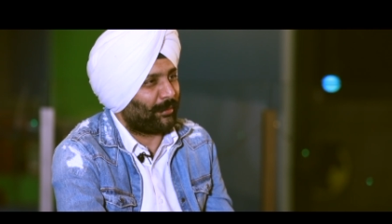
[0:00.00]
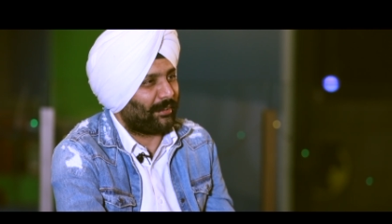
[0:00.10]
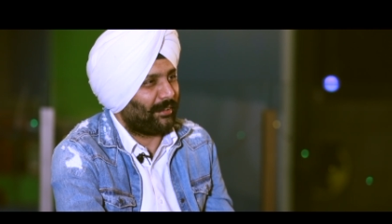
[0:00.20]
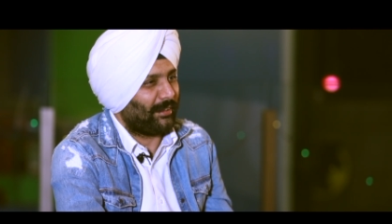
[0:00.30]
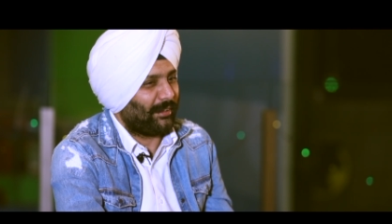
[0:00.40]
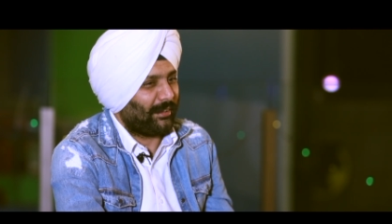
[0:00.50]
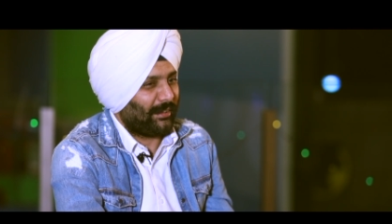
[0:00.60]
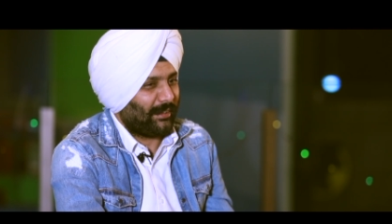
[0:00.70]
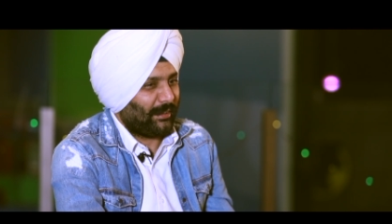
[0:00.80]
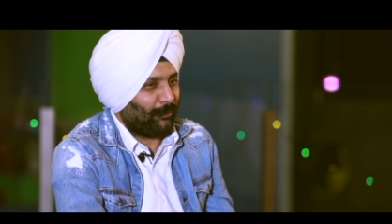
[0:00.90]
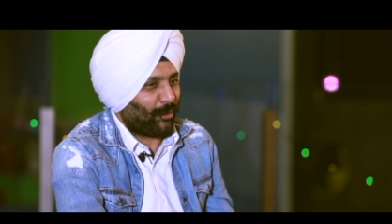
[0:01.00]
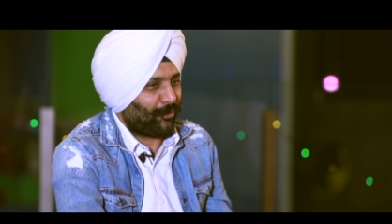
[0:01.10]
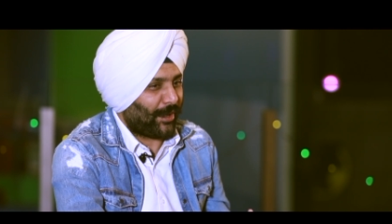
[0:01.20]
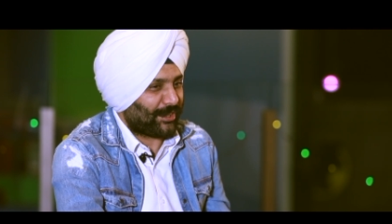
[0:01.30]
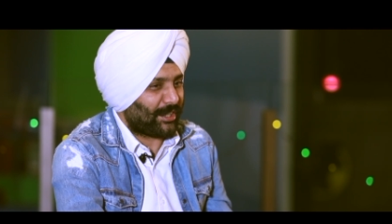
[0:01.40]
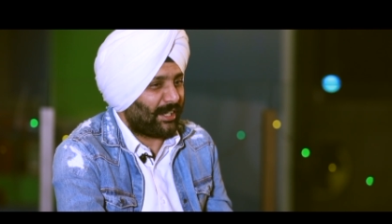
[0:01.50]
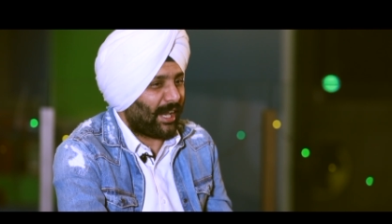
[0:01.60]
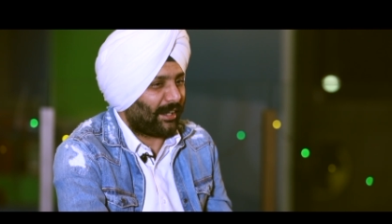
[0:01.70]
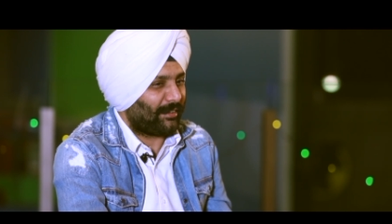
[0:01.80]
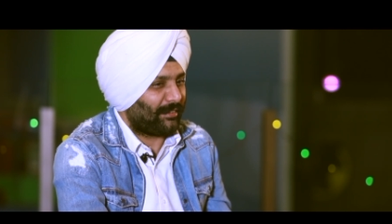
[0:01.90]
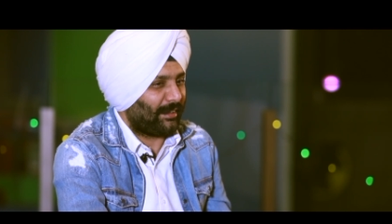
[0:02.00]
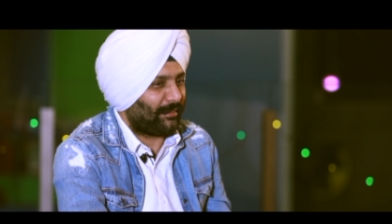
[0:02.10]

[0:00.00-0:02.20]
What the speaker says: but professionally I can say